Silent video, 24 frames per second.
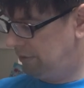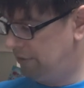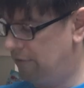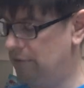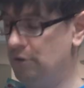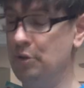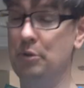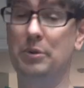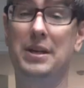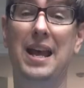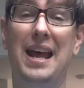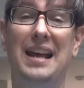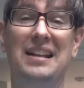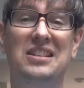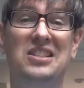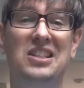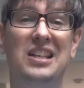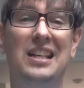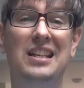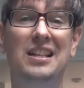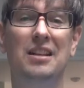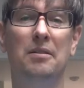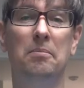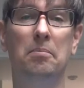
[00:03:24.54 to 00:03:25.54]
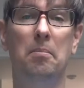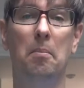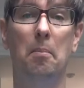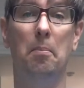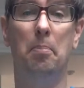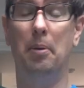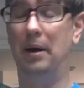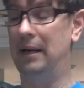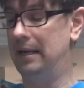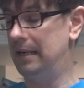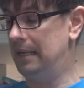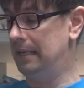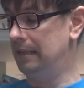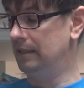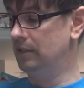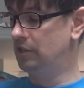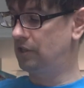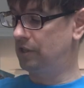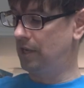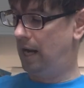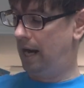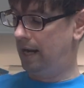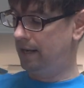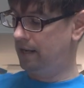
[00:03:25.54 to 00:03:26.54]
you can't see them, but
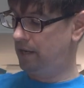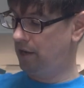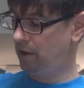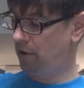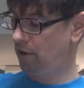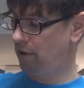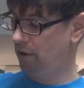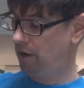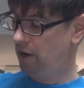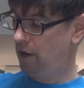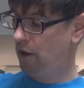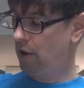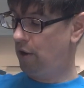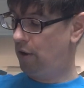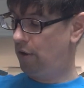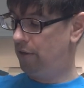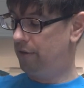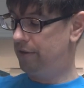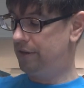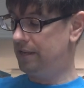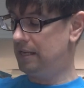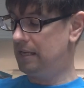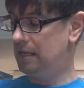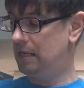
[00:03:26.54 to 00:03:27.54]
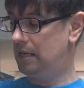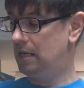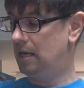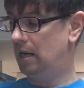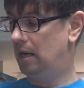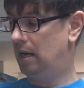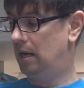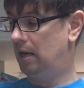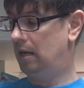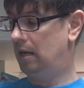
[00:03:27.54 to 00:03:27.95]
inside here, the